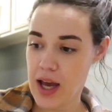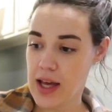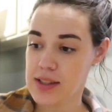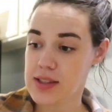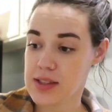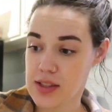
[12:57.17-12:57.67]

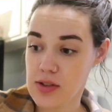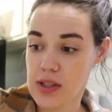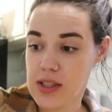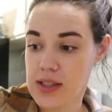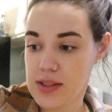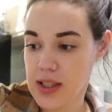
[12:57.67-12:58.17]
And still
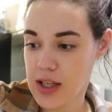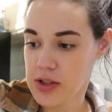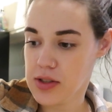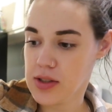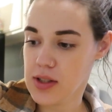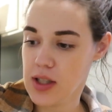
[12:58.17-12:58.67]
is,
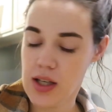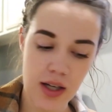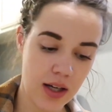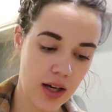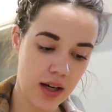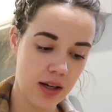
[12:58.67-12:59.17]
actually.
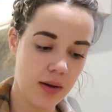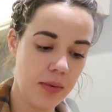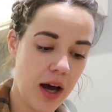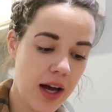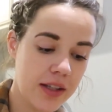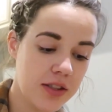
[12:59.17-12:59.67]

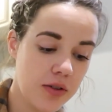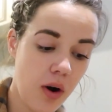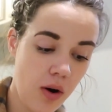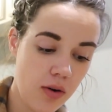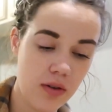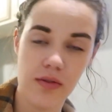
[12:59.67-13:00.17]
I do
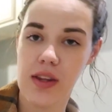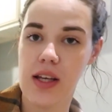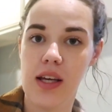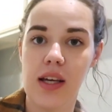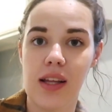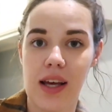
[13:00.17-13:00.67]
all of the